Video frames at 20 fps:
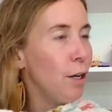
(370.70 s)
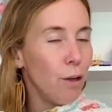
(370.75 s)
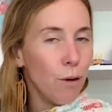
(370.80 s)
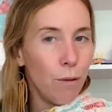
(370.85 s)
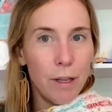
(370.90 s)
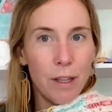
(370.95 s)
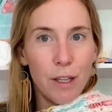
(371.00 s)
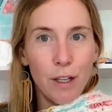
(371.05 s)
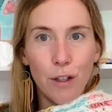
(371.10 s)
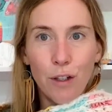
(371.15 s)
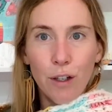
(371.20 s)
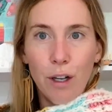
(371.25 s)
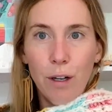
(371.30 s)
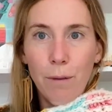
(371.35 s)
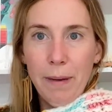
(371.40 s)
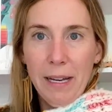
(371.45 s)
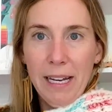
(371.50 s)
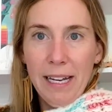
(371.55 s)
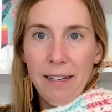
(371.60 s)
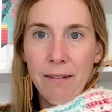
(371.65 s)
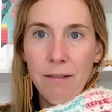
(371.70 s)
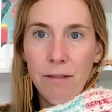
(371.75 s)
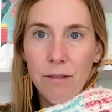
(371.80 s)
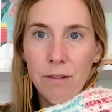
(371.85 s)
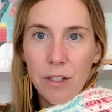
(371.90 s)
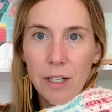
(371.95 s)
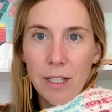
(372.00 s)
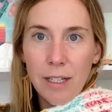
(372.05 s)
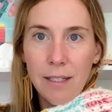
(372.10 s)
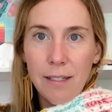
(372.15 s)
with a shawl pin,
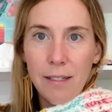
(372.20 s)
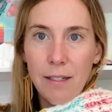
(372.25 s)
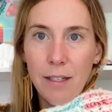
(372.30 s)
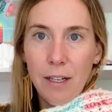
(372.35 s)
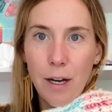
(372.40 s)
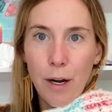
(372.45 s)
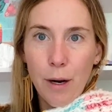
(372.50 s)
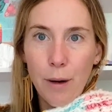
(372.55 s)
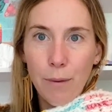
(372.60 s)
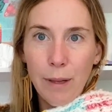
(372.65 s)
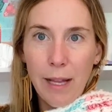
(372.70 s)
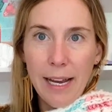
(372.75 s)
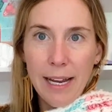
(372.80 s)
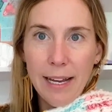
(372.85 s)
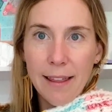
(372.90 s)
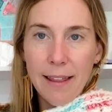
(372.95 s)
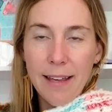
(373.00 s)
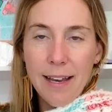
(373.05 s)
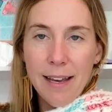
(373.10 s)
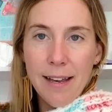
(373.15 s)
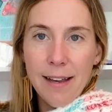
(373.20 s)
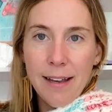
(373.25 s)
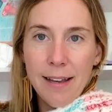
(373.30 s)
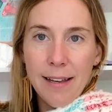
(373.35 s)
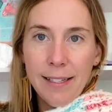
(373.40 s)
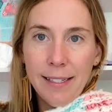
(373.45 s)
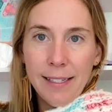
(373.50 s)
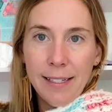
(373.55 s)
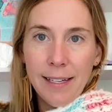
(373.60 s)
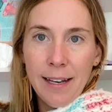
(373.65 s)
just, like
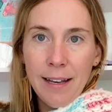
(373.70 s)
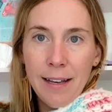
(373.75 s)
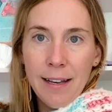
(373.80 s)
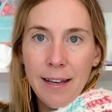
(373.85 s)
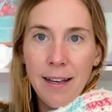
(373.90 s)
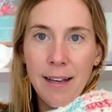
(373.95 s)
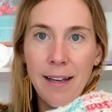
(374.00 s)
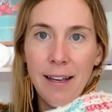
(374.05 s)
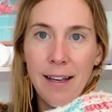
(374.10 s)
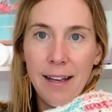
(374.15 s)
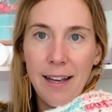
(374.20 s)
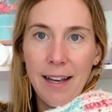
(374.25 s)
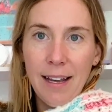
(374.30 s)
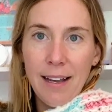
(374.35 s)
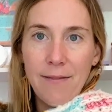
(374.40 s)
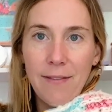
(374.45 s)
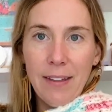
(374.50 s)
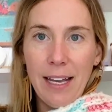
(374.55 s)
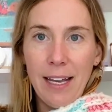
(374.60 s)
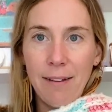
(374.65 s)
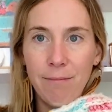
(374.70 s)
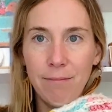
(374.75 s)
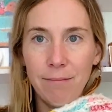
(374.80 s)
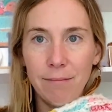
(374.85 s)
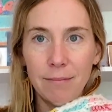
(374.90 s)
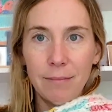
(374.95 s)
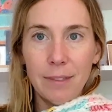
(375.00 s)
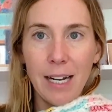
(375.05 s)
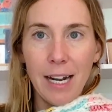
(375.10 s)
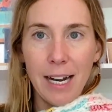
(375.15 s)
this, and
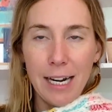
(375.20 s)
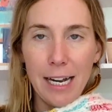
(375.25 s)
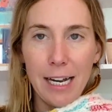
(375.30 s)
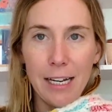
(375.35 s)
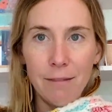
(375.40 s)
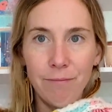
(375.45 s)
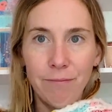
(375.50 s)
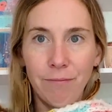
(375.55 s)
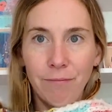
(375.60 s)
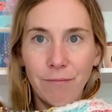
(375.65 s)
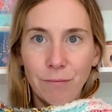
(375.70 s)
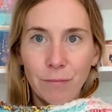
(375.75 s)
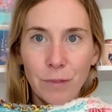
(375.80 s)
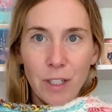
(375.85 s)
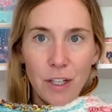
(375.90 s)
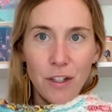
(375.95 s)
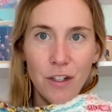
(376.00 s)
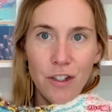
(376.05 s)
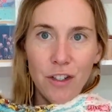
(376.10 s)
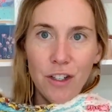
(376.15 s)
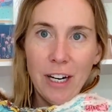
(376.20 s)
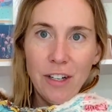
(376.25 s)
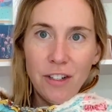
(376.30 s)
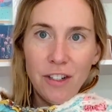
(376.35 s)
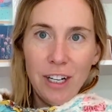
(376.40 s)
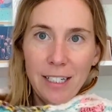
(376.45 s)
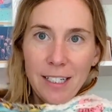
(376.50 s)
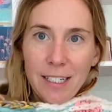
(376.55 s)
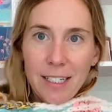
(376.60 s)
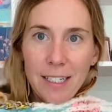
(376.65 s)
then kind of zhuzh
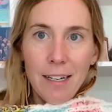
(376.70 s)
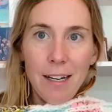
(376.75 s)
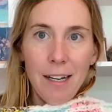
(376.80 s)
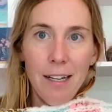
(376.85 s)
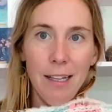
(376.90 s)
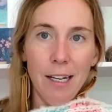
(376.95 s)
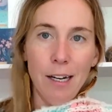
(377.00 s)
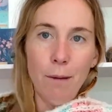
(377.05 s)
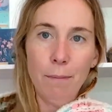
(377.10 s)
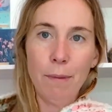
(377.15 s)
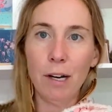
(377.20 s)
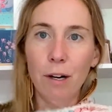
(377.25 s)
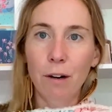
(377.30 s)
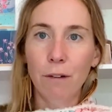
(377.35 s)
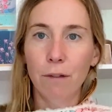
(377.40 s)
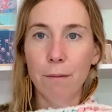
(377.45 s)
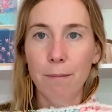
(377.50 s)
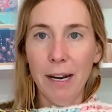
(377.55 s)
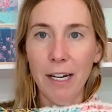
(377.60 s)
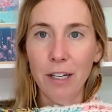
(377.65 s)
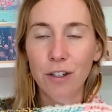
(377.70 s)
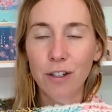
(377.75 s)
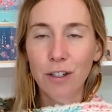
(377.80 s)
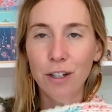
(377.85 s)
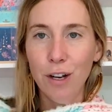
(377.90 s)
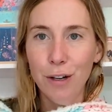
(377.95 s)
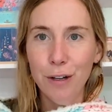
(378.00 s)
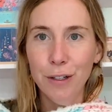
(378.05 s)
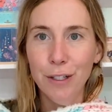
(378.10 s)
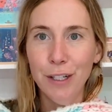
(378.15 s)
it a little bit over my
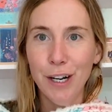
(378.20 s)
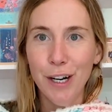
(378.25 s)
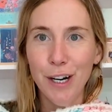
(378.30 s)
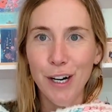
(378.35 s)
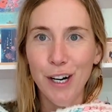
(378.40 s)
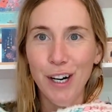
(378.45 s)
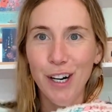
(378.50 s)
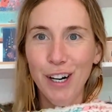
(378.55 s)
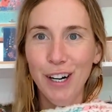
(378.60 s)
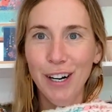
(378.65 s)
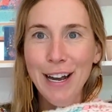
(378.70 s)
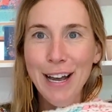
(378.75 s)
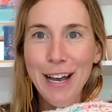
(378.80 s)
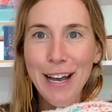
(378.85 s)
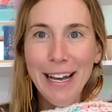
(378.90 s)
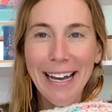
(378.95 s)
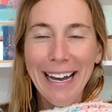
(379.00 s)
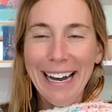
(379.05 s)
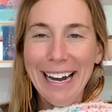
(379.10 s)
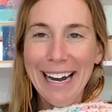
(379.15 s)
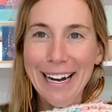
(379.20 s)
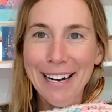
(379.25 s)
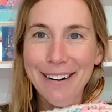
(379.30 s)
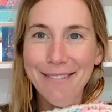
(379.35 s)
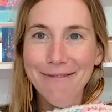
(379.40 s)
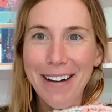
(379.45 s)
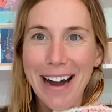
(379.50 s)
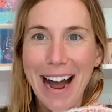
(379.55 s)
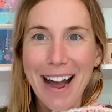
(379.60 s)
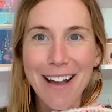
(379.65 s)
shoulder.
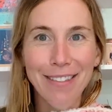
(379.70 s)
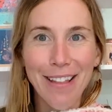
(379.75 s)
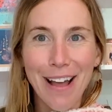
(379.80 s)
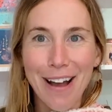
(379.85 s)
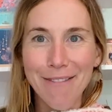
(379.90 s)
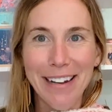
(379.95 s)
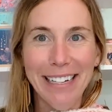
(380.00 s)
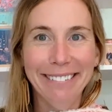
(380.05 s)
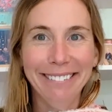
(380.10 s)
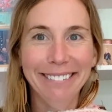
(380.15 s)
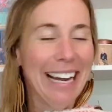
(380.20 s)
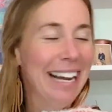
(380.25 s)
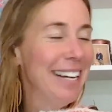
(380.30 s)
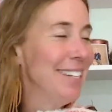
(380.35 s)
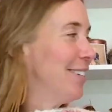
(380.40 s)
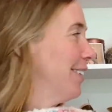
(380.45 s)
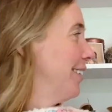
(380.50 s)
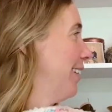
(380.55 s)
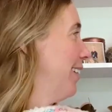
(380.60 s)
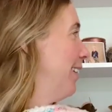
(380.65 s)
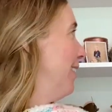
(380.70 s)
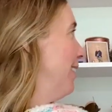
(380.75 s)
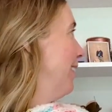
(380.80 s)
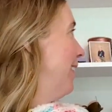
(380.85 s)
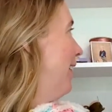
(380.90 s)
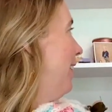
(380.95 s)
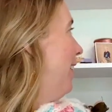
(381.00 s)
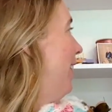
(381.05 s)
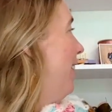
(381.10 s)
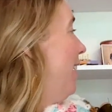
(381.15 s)
I love it. I took it
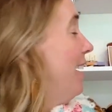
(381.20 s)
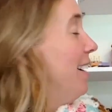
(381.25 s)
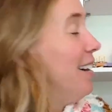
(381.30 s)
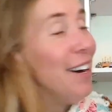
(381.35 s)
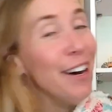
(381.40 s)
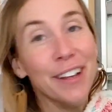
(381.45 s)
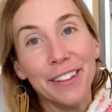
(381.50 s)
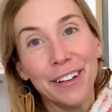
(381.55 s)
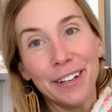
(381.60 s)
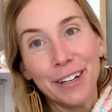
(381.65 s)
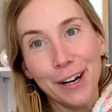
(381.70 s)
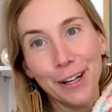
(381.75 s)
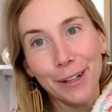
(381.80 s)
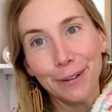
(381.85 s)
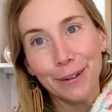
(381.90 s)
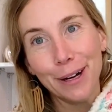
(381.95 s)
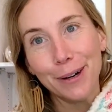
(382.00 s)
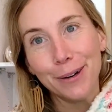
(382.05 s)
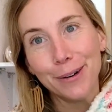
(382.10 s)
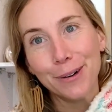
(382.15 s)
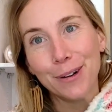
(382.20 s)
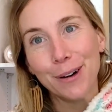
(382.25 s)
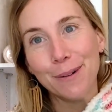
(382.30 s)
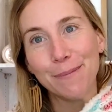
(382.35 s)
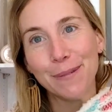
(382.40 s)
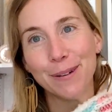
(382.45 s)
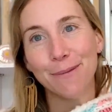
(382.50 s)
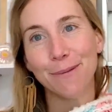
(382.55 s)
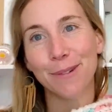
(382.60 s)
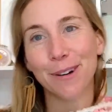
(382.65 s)
on the Colorado
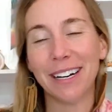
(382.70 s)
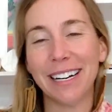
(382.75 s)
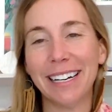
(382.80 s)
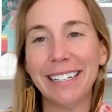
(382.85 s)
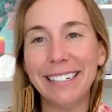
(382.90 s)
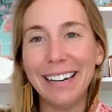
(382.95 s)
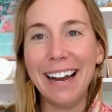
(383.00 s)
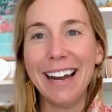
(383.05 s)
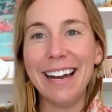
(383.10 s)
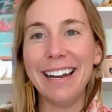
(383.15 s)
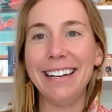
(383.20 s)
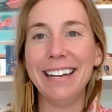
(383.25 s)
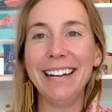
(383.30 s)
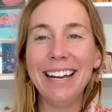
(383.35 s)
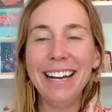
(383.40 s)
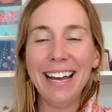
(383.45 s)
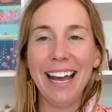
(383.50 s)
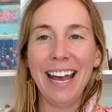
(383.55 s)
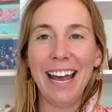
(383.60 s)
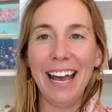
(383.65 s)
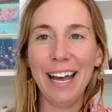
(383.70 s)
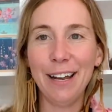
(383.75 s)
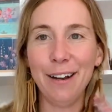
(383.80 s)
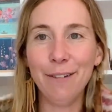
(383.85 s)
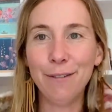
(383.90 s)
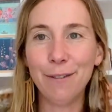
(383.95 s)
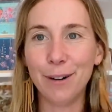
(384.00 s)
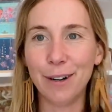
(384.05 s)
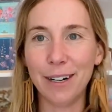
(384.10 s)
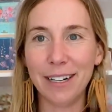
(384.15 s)
trip and wore it a ton. And
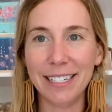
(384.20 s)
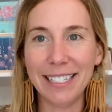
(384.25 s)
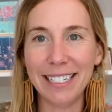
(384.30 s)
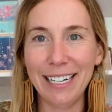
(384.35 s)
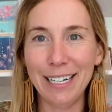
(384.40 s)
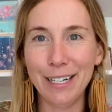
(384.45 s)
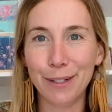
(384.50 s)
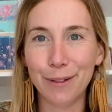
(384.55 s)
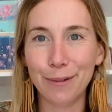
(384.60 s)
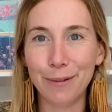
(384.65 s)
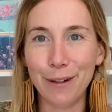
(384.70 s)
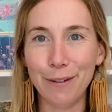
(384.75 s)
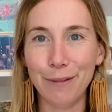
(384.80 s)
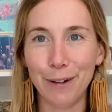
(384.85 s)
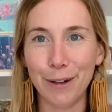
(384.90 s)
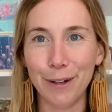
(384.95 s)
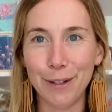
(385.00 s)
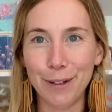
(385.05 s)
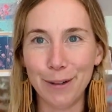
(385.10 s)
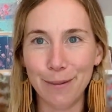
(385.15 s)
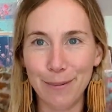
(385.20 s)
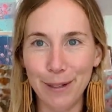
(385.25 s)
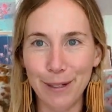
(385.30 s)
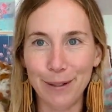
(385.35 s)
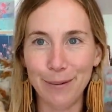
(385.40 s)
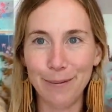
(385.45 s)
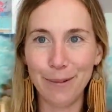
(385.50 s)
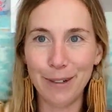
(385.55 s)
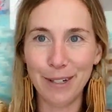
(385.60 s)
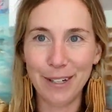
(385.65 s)
of course, it's
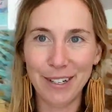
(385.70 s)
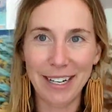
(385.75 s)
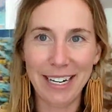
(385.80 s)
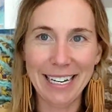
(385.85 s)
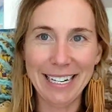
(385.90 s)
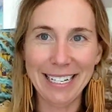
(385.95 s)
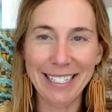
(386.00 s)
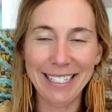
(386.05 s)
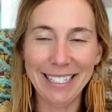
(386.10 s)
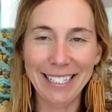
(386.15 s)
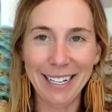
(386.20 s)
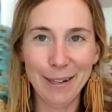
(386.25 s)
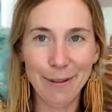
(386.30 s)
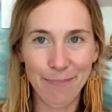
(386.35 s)
reversible, which is